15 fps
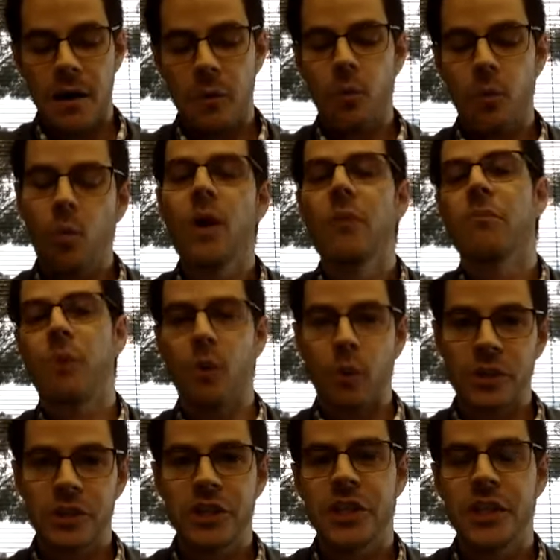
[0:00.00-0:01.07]
what
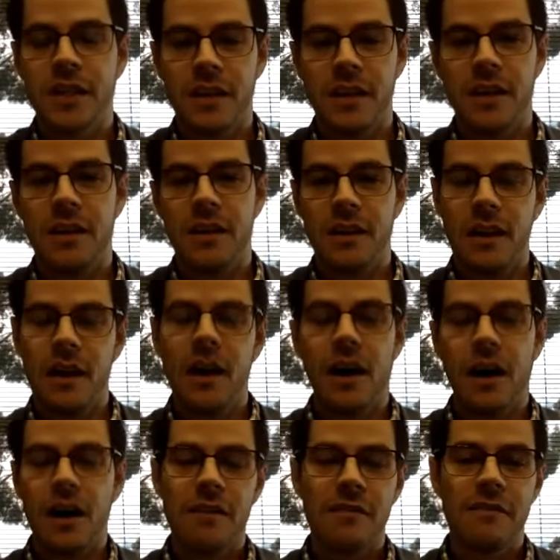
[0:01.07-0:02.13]
portion
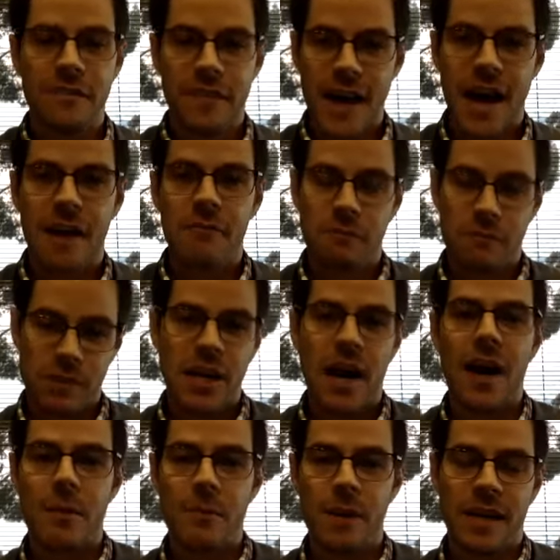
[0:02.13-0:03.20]
of that
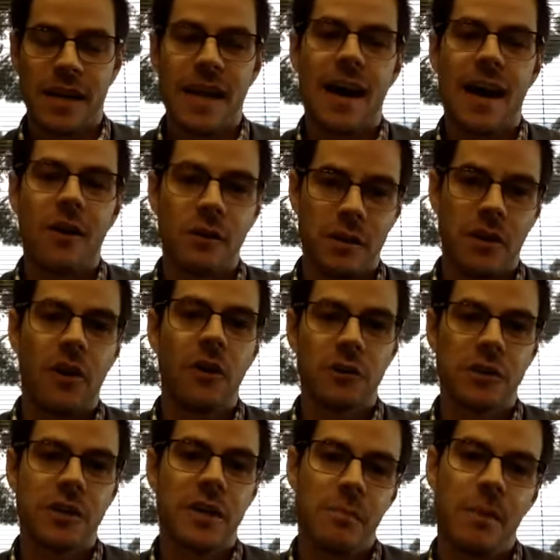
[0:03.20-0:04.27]
retirement account the
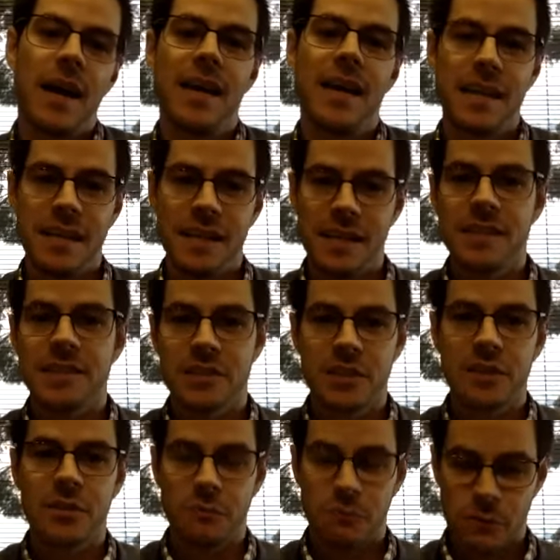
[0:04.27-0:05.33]
alternate payee is
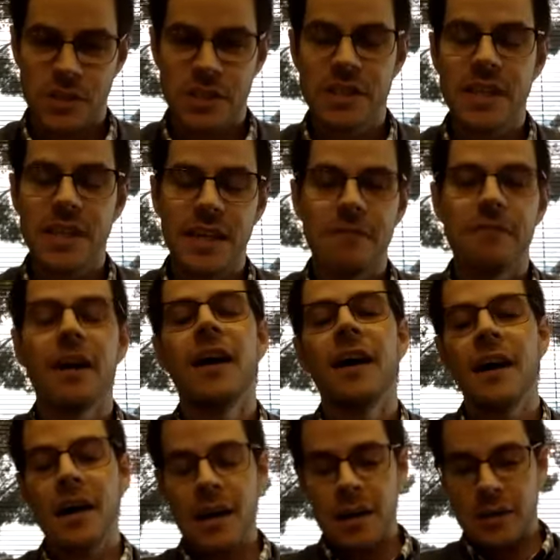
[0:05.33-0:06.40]
to receive.
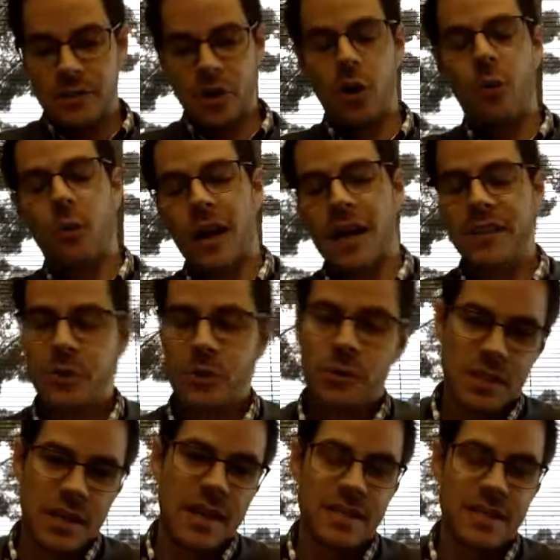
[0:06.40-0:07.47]
So what I do is
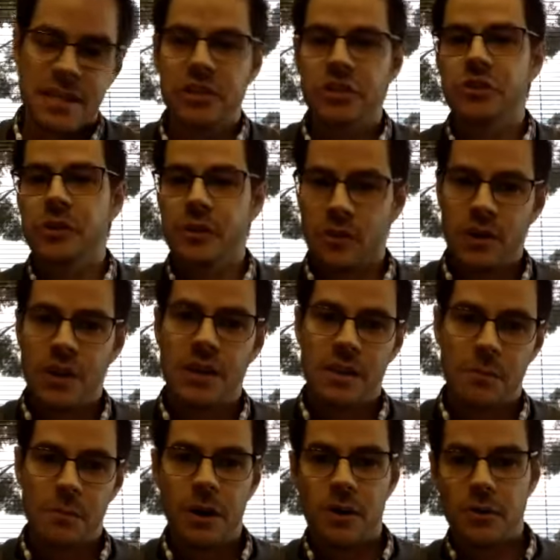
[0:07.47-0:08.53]
I essentially look at the
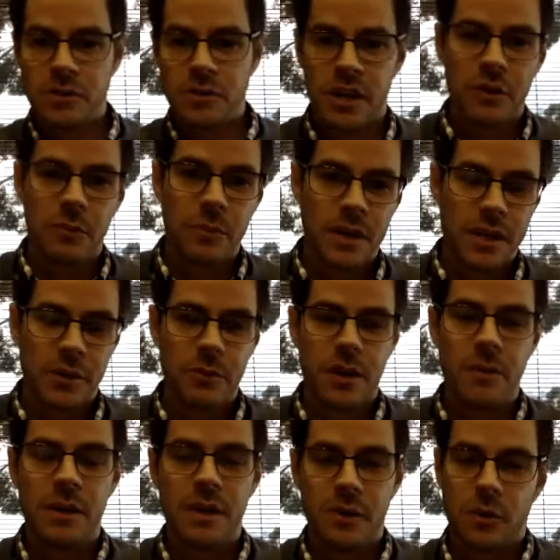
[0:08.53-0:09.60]
marital settlement
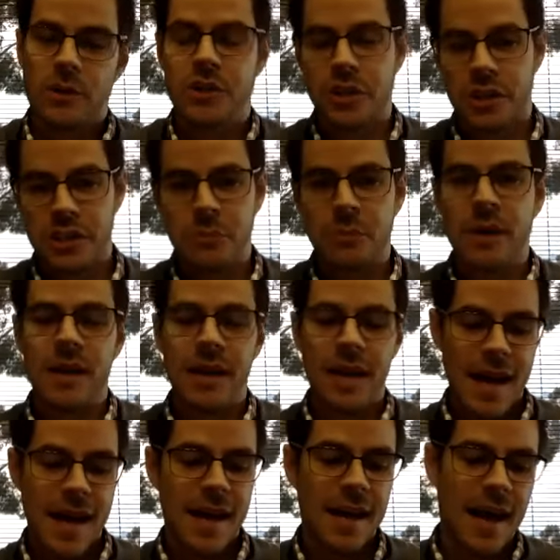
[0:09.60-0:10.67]
agreement or judgment,
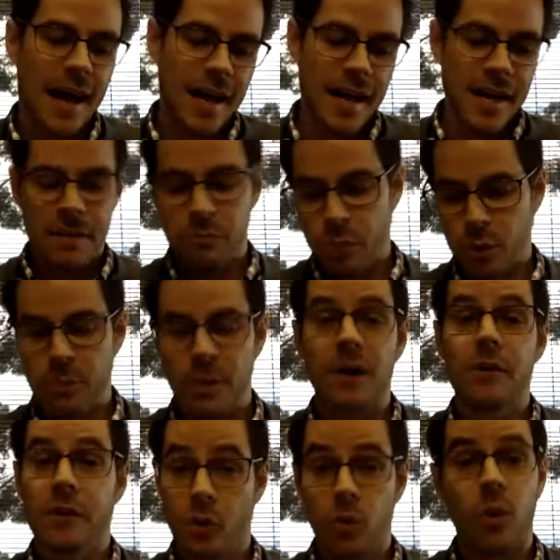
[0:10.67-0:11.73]
and I prepare
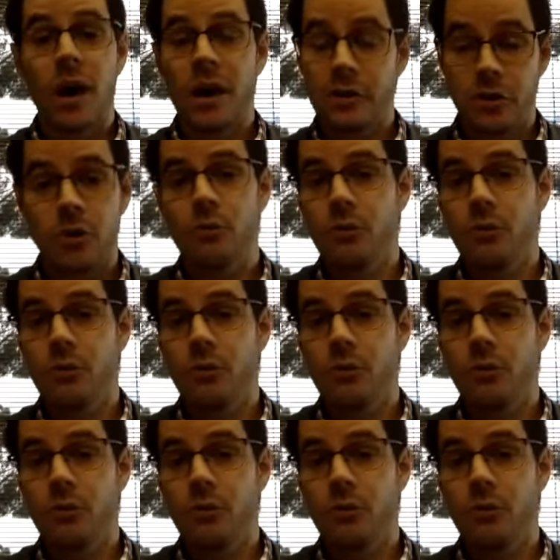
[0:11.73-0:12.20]
the QDRO